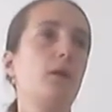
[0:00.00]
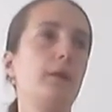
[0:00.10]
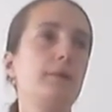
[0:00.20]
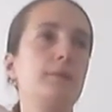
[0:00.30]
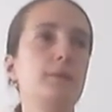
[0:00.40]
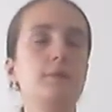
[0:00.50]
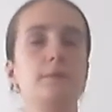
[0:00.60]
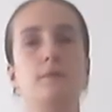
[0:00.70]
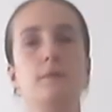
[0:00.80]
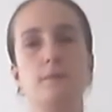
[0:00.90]

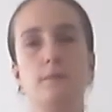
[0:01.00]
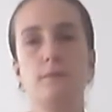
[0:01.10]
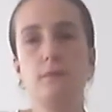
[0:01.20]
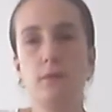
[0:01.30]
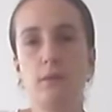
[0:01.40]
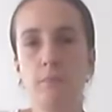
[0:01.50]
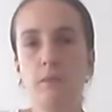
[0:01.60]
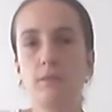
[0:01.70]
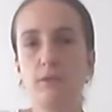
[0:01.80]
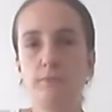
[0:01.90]
did this and I
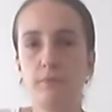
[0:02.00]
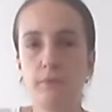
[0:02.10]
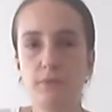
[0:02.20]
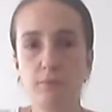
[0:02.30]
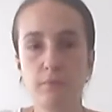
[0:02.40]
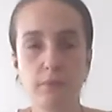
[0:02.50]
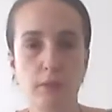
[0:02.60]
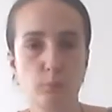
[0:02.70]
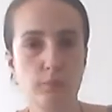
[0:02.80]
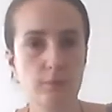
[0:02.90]
made this
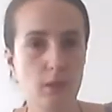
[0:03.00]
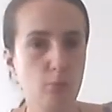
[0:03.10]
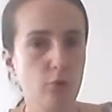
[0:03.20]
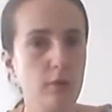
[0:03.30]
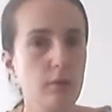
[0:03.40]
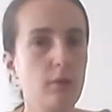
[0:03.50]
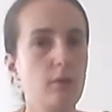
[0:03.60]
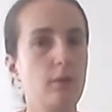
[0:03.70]
mistake with someone